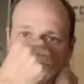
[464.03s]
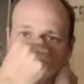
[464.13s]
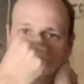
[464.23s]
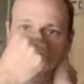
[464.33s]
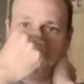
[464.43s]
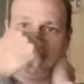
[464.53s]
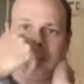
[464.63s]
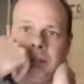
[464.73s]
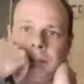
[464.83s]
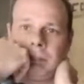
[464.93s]

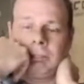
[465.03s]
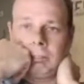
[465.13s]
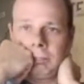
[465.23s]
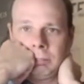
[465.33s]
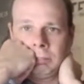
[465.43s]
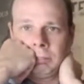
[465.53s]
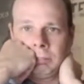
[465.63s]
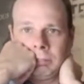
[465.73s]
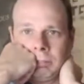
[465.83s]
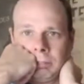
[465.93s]

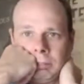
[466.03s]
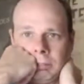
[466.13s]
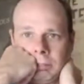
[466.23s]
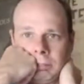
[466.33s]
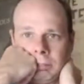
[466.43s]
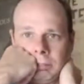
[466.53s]
The person shown says nothing.